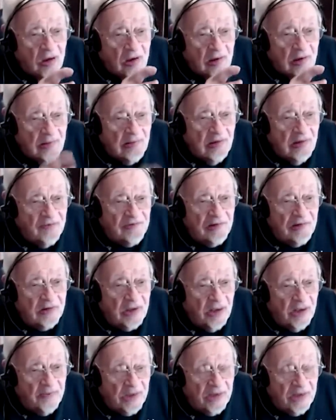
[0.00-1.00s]
River,
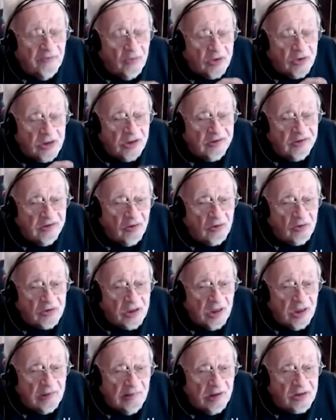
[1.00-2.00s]
I believe it was the
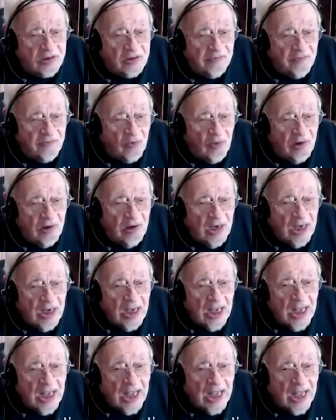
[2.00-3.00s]
Chosin River,
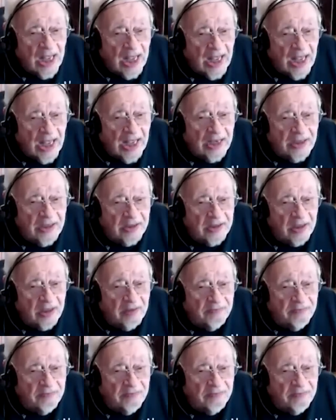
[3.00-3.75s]
and